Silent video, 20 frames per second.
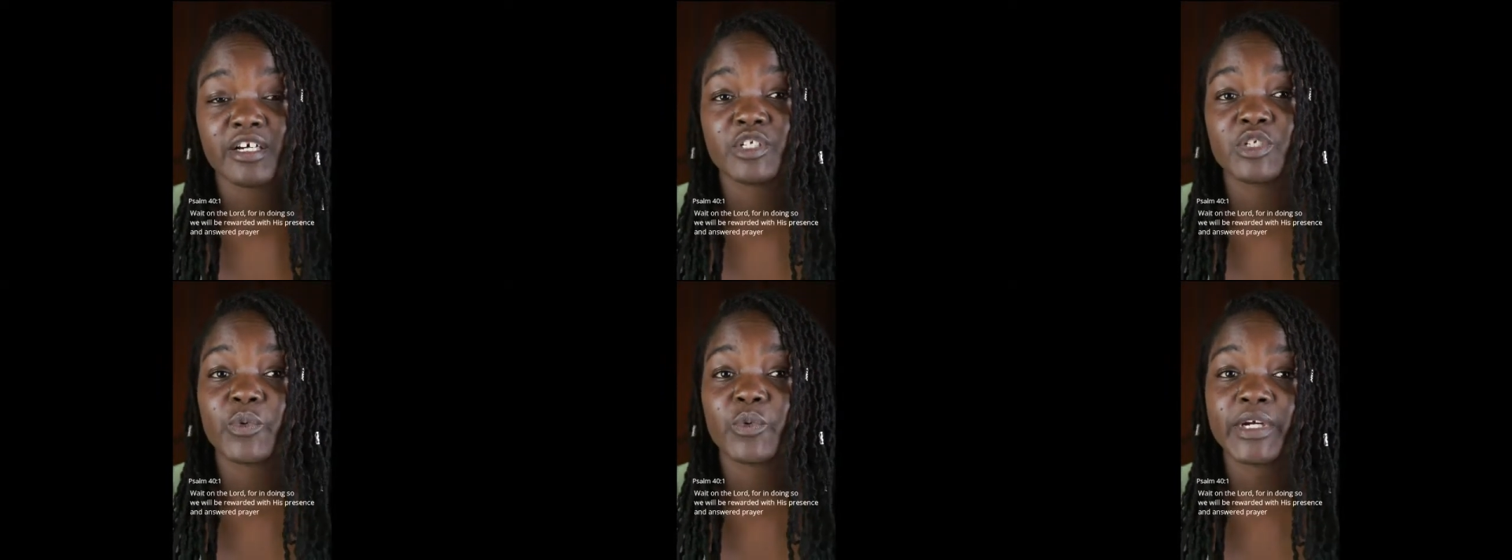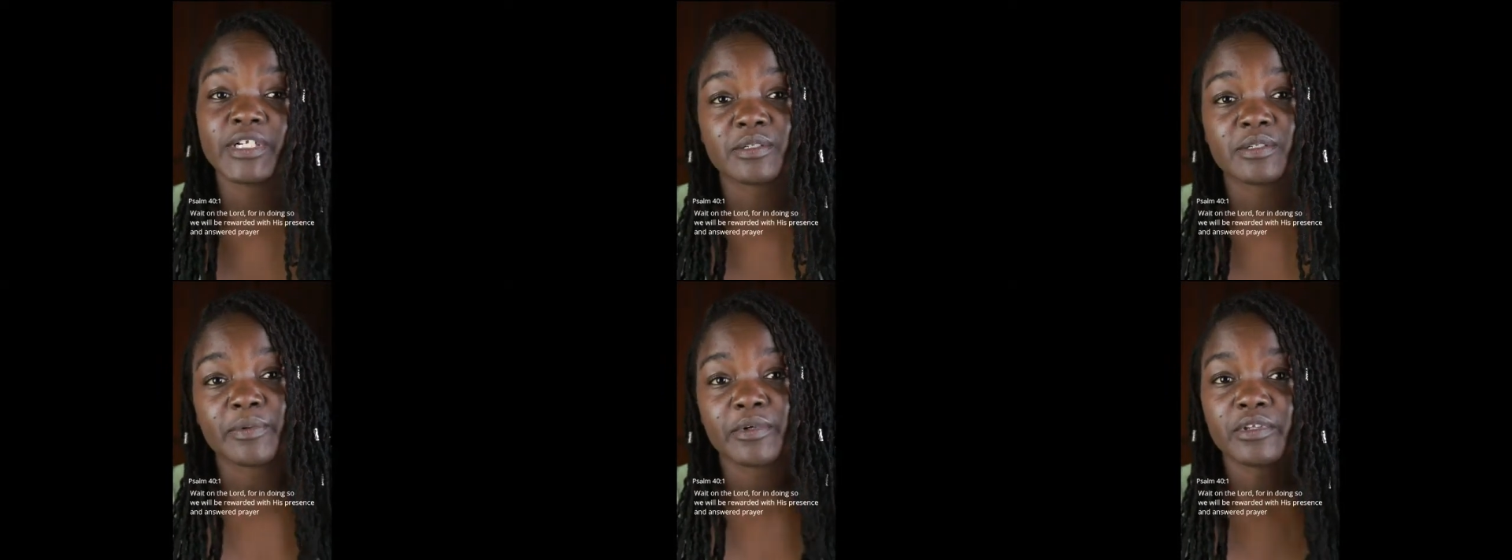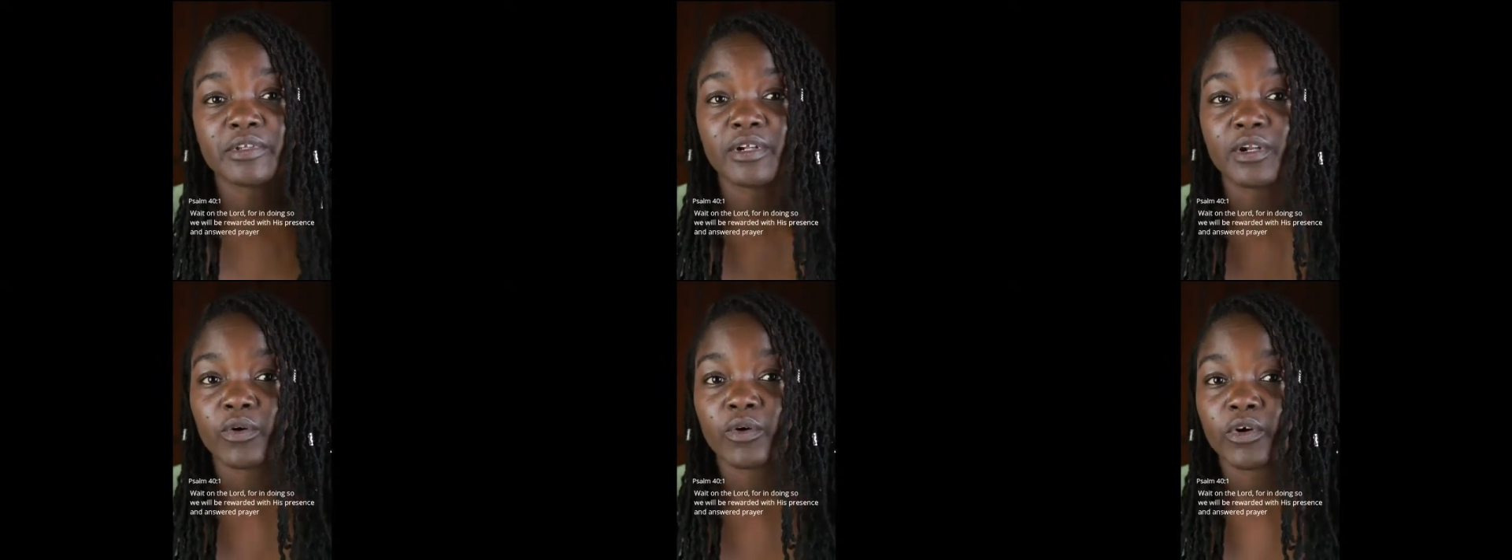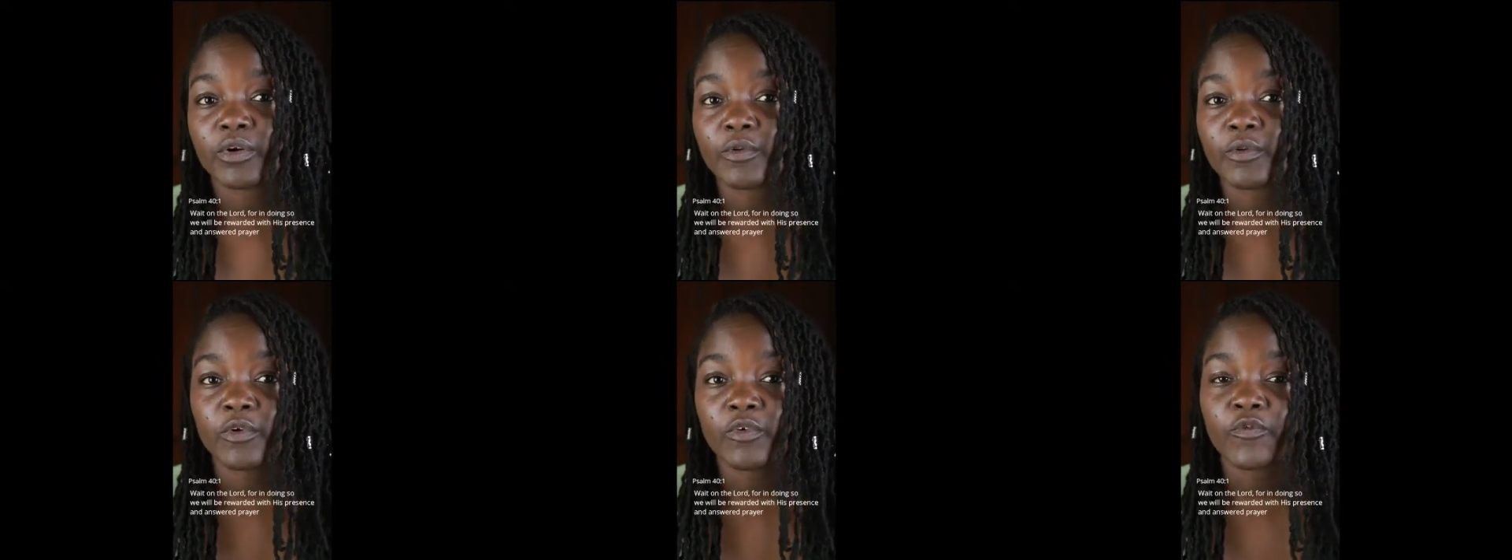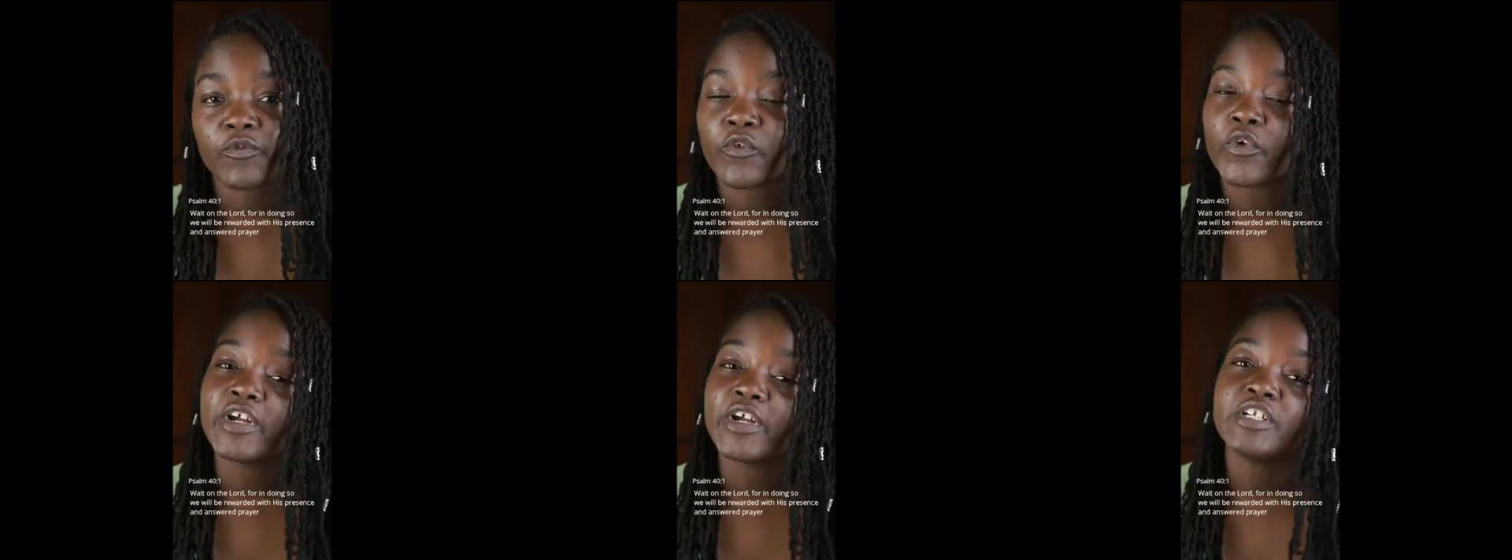to wait upon the Lord,
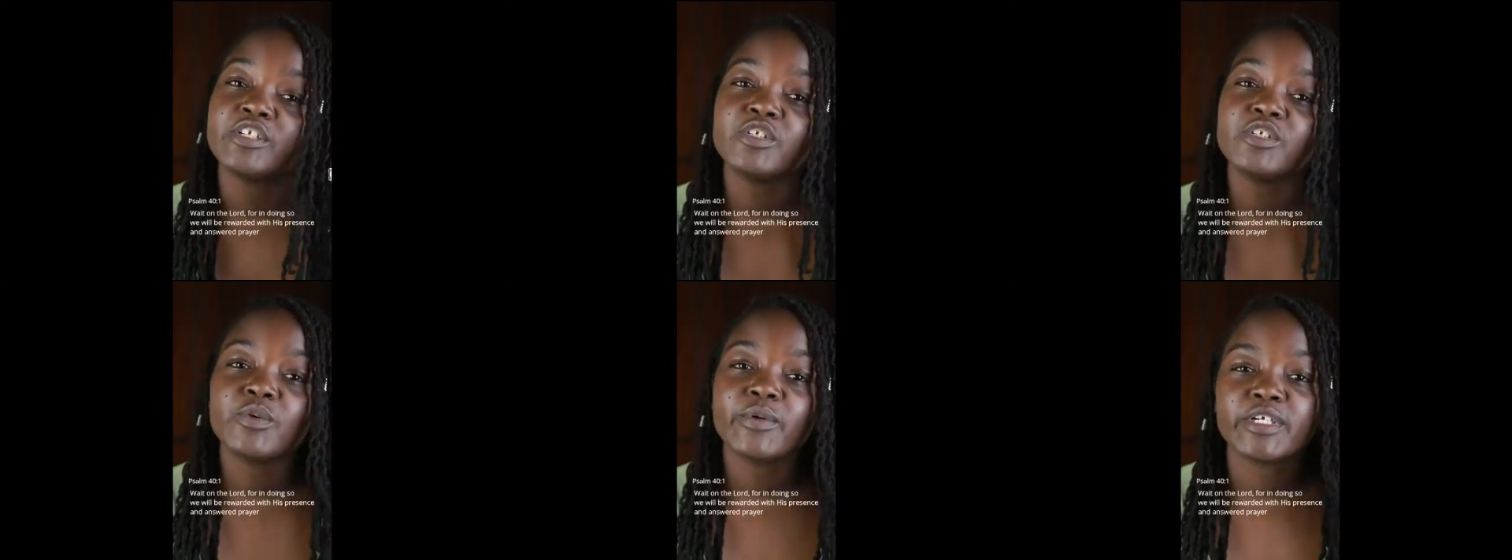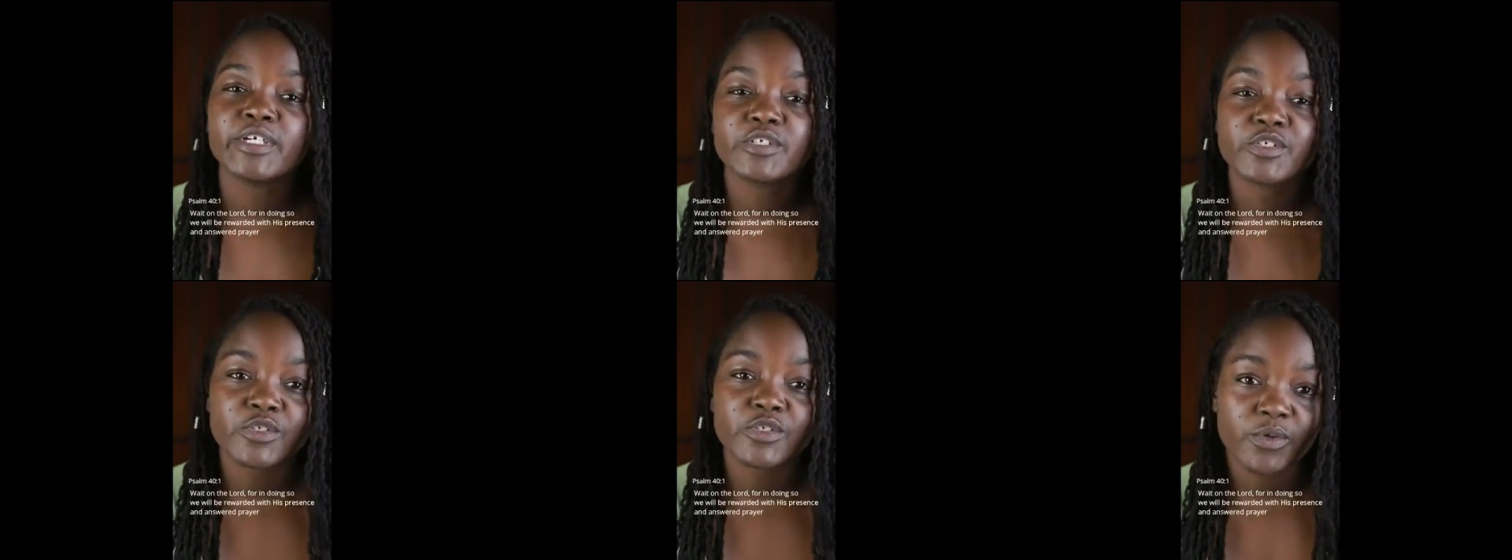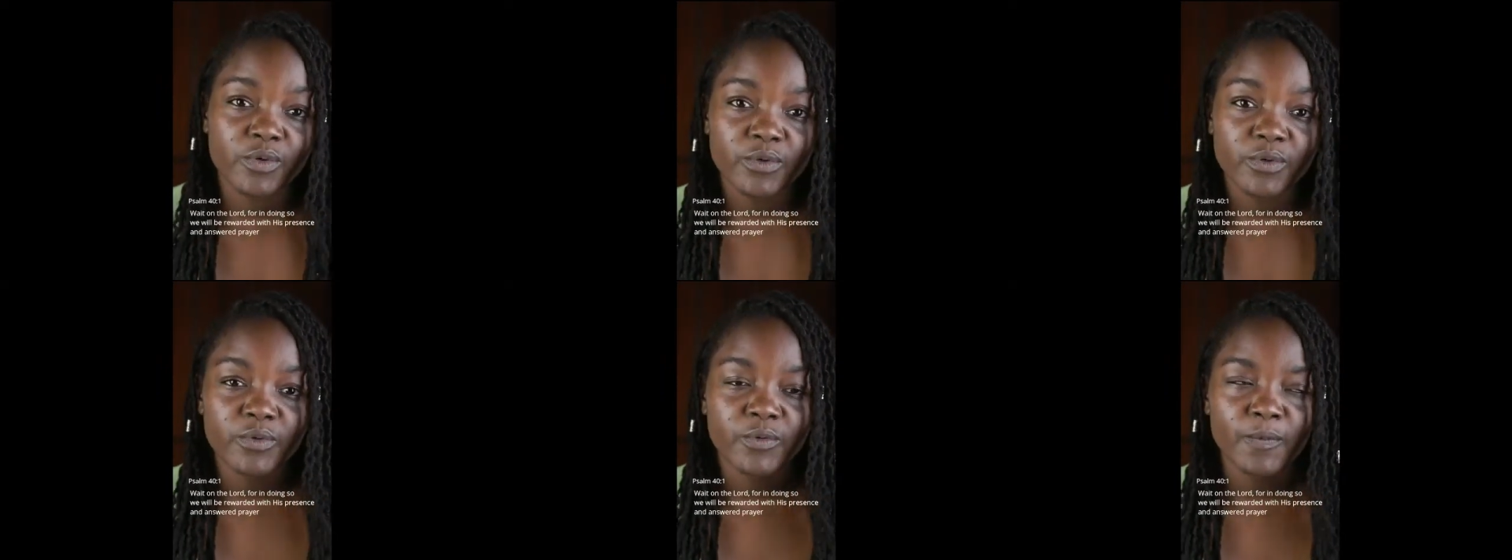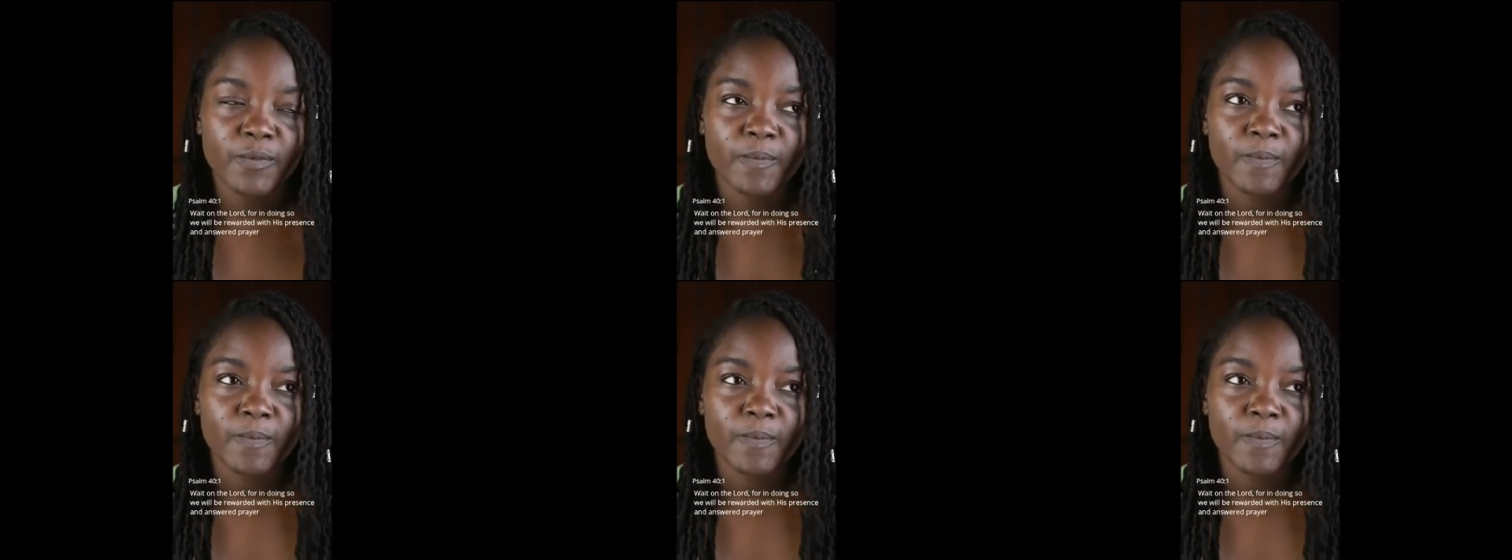for in doing so,